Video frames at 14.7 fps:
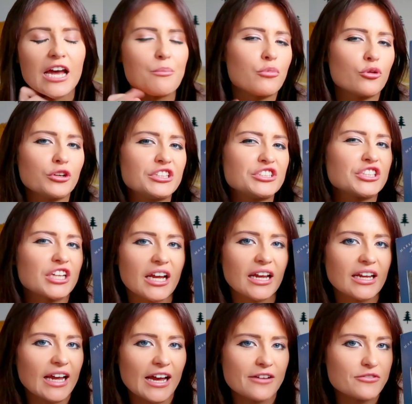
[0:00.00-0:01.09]

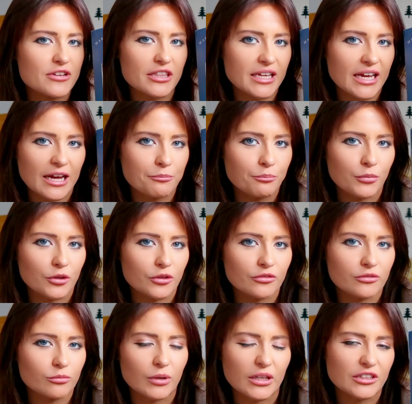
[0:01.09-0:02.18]
appreciate having the hamper,
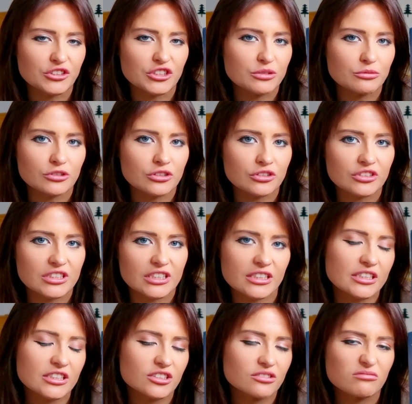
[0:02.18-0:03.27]
whether she would just
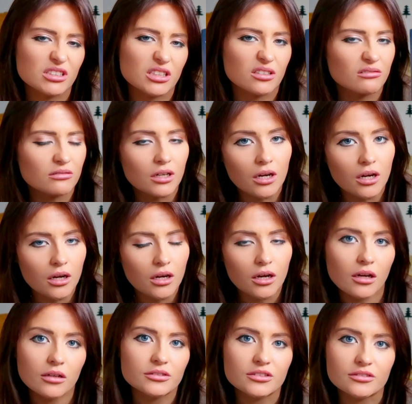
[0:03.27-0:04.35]
think that, you know,
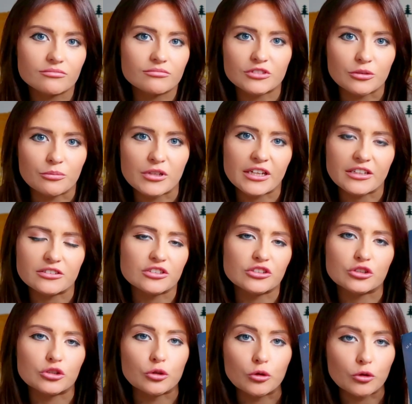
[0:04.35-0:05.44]
or something to
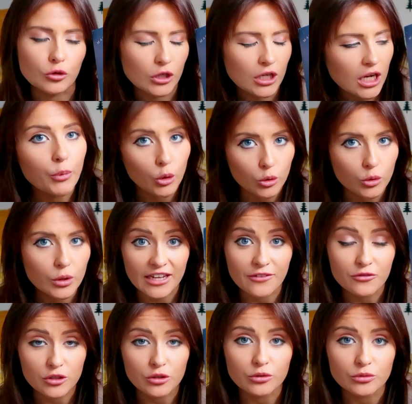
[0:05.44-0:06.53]
store. But
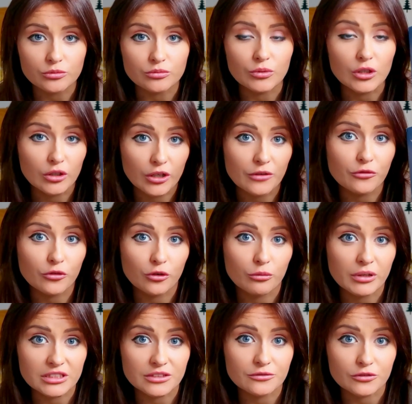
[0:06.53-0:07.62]
if you were looking for a
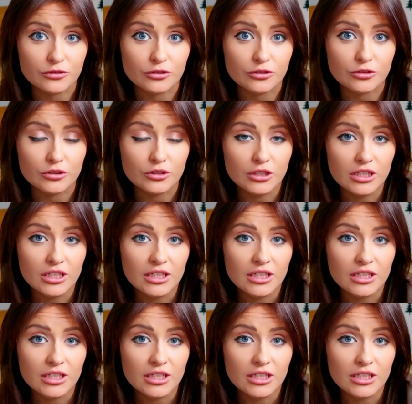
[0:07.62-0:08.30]
present for